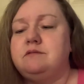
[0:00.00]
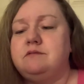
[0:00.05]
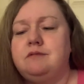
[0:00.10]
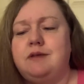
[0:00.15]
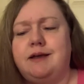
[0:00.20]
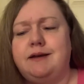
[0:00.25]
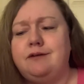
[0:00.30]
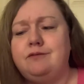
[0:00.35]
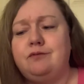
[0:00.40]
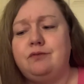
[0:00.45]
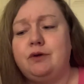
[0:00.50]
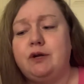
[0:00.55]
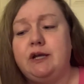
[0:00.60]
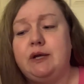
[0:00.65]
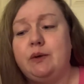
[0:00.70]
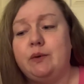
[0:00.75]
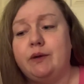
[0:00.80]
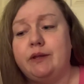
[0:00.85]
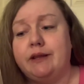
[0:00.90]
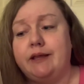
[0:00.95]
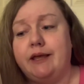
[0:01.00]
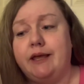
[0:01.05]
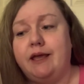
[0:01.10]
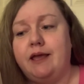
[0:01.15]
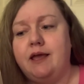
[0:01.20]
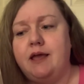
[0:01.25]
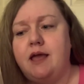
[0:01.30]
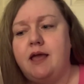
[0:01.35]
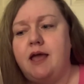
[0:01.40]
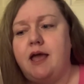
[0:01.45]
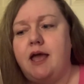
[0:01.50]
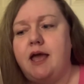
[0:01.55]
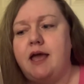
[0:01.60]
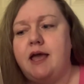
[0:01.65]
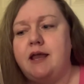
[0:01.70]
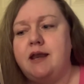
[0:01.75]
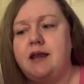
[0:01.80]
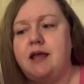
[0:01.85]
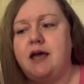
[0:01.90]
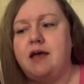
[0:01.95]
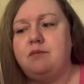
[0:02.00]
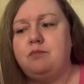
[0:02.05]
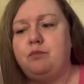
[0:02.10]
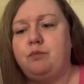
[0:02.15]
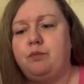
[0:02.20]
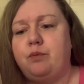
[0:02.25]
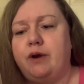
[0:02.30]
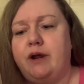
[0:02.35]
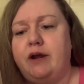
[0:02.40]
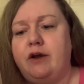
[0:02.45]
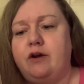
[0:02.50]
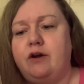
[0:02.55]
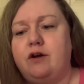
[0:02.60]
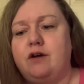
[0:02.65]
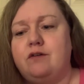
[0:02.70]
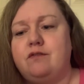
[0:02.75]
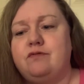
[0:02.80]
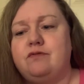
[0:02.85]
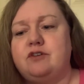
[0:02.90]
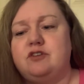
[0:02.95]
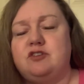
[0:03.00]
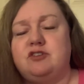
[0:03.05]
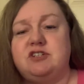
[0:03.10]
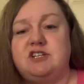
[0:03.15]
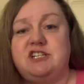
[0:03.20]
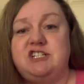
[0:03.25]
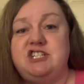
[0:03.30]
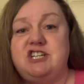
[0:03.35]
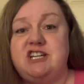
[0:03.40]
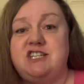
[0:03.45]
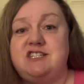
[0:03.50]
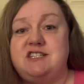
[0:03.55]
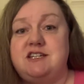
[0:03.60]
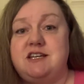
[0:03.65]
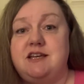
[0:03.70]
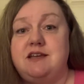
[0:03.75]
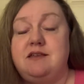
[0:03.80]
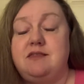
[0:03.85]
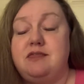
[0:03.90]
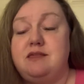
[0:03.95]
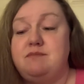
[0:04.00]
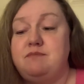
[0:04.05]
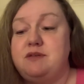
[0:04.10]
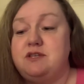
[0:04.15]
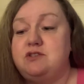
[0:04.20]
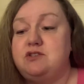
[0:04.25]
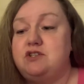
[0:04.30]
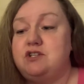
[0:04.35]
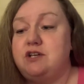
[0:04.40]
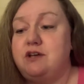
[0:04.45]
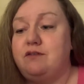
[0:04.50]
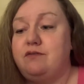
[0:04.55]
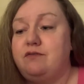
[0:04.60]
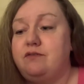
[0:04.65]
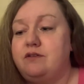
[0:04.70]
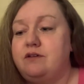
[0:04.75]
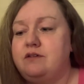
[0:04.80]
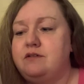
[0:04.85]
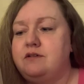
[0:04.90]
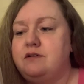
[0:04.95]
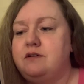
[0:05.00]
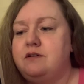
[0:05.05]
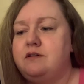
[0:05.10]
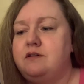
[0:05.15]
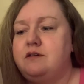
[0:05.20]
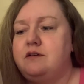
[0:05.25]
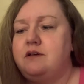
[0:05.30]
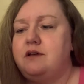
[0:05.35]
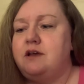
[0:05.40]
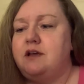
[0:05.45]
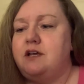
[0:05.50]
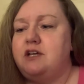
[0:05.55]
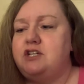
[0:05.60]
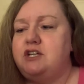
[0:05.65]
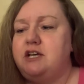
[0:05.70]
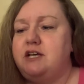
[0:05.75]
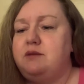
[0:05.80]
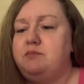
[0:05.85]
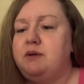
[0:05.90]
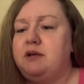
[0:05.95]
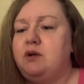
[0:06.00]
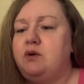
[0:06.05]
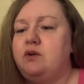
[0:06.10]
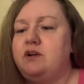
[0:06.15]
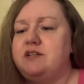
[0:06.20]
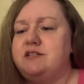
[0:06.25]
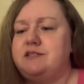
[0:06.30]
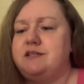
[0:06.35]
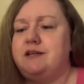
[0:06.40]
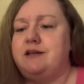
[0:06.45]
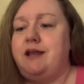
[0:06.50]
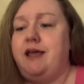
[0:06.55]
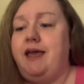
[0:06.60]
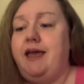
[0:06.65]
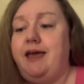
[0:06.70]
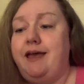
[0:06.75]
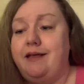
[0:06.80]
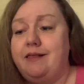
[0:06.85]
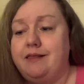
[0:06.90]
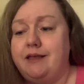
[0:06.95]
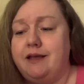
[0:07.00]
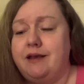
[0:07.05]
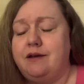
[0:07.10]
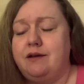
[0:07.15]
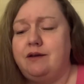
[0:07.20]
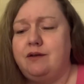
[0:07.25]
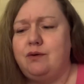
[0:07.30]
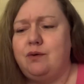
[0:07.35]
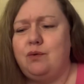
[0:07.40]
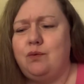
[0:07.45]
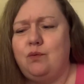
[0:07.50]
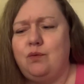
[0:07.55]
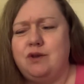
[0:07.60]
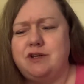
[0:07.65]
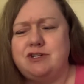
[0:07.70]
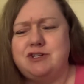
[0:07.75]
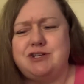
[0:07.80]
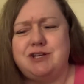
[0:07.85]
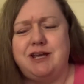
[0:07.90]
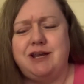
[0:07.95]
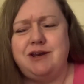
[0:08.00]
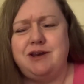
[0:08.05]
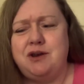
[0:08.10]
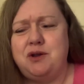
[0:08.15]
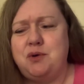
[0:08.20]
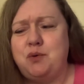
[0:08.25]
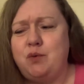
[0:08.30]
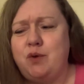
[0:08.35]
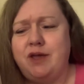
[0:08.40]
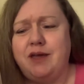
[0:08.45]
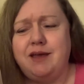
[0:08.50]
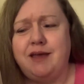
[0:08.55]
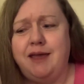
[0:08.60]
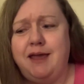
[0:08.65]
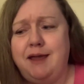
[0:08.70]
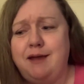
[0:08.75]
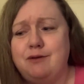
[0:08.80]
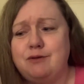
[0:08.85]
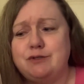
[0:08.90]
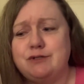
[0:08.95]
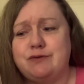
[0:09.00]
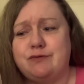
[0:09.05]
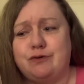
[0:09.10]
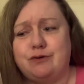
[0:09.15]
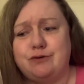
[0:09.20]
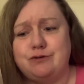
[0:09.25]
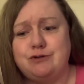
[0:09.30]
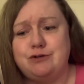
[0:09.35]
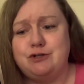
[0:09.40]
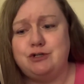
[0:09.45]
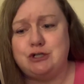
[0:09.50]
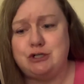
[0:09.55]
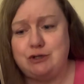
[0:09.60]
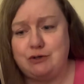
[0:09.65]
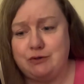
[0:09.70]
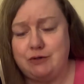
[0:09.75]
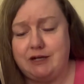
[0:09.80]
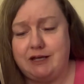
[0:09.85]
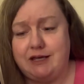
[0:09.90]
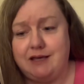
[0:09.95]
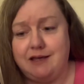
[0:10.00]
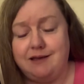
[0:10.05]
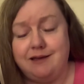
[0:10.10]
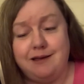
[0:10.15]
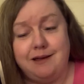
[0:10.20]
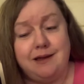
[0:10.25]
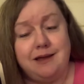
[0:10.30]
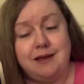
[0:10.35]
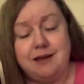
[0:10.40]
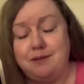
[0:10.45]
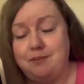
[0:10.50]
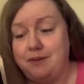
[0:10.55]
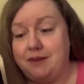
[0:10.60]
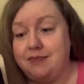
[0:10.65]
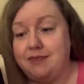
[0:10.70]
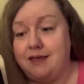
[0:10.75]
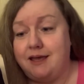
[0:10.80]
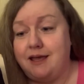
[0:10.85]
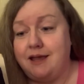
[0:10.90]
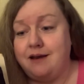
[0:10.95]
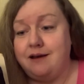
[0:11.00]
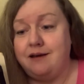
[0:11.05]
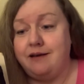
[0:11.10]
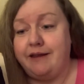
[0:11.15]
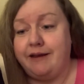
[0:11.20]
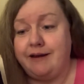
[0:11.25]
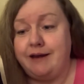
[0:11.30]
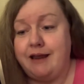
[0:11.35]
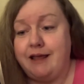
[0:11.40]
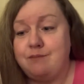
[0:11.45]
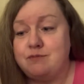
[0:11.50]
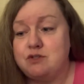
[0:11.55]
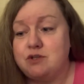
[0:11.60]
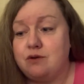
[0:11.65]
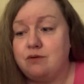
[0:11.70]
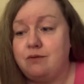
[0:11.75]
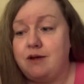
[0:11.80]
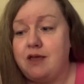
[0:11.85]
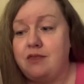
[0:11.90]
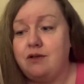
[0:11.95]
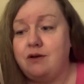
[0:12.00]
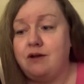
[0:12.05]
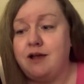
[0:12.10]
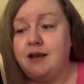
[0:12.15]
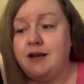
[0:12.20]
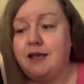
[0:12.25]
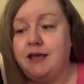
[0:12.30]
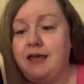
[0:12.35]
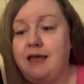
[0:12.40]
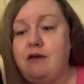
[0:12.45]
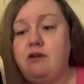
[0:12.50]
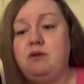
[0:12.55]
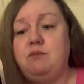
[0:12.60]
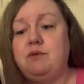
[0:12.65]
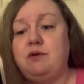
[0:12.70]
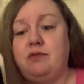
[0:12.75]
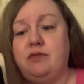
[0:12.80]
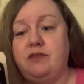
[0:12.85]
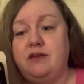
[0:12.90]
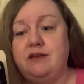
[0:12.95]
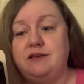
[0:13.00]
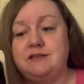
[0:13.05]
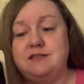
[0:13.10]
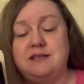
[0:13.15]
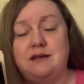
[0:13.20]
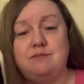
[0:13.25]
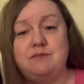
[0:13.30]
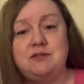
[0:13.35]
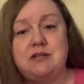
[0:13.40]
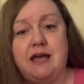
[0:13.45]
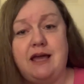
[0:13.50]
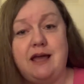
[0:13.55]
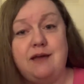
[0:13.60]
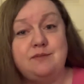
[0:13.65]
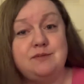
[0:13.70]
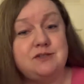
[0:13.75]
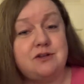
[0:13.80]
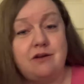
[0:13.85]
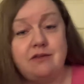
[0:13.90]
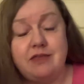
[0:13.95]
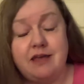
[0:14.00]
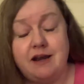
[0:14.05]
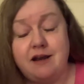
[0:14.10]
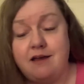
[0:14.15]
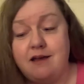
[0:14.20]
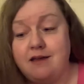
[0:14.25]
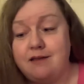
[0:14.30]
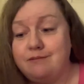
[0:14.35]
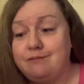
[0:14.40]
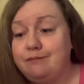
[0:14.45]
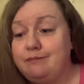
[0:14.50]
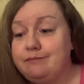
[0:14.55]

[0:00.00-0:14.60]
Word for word: not infrequently, and upbraid her for suggesting the mischief. She had been christened Helen, which in no way accounts for Judy, but then nicknames are rather unaccountable things sometimes, are they not?